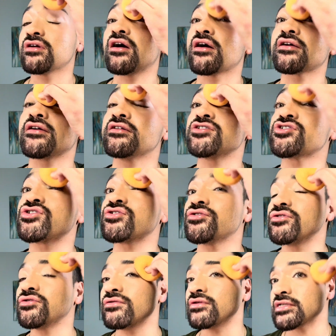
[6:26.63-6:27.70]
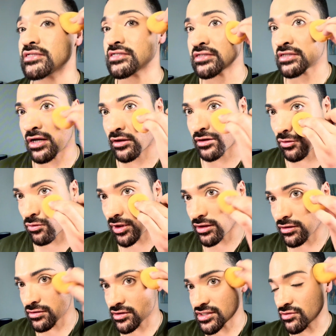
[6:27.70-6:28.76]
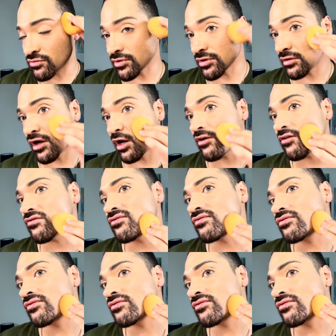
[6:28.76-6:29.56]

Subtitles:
I can assure you this is not the way it looks in real life.